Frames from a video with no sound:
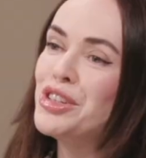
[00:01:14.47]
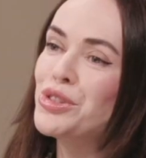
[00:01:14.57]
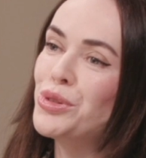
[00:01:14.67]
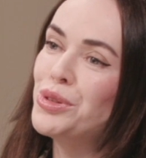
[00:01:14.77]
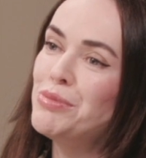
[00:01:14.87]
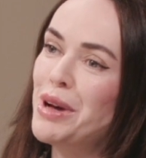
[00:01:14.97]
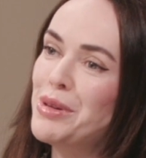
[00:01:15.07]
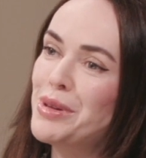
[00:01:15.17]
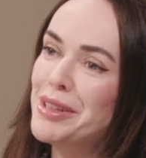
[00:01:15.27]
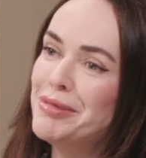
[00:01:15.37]
Seán
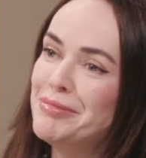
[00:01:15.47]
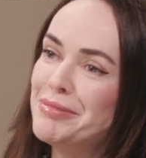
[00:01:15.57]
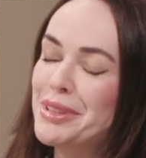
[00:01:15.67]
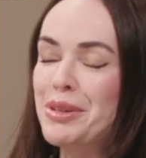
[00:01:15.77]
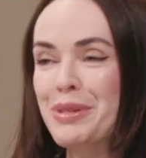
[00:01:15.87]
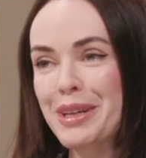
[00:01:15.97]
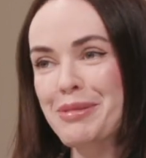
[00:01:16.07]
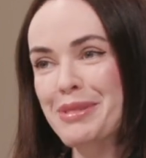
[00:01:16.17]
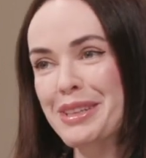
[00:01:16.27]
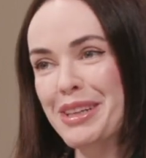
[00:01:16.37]
Pattwell,
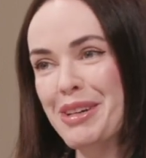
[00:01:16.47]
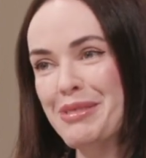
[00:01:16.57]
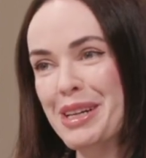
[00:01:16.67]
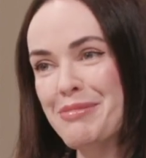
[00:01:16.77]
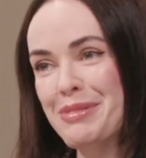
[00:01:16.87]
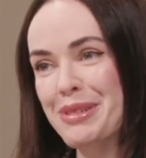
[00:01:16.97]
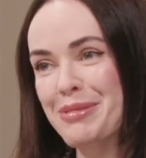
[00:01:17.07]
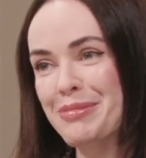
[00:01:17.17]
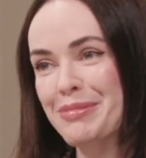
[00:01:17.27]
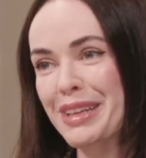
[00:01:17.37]
welcome to the LifeLab.
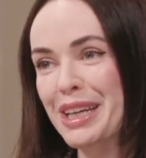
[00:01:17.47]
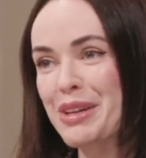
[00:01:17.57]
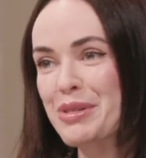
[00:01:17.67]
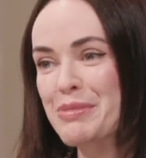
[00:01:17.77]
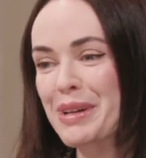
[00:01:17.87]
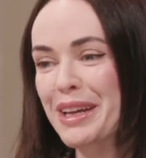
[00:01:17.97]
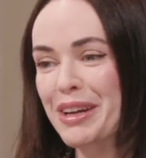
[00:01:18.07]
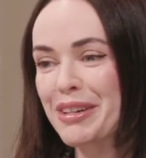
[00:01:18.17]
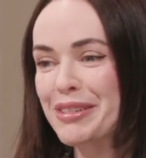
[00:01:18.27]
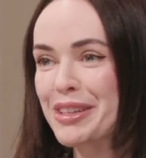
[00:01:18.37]
Thank you for being here.